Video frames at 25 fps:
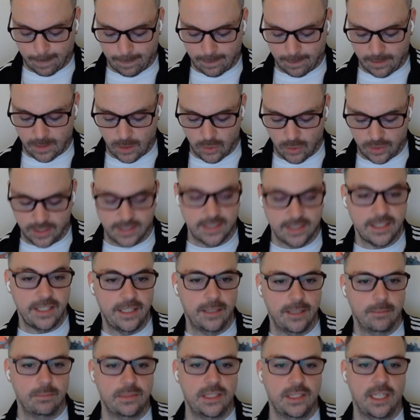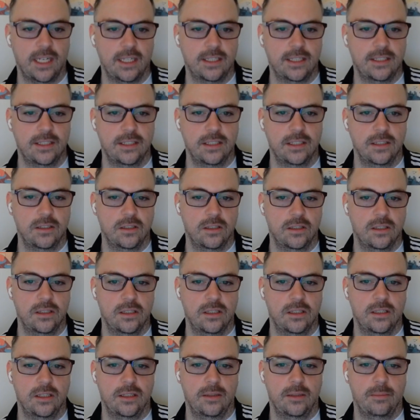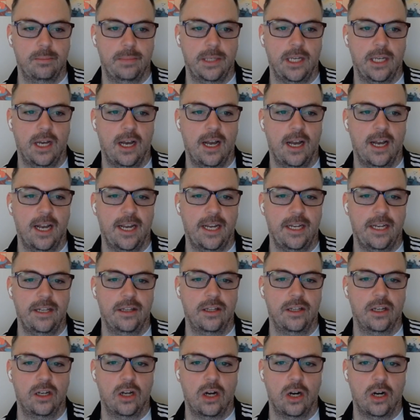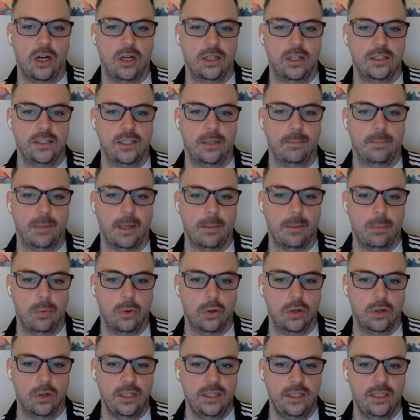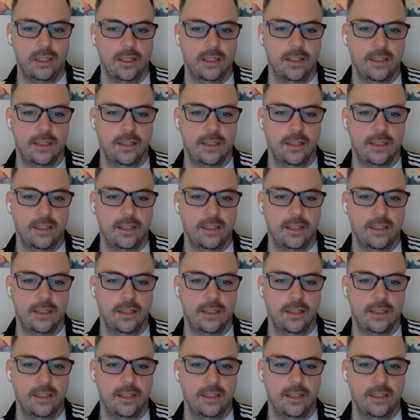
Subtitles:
you can see them tucked behind the cards on my board.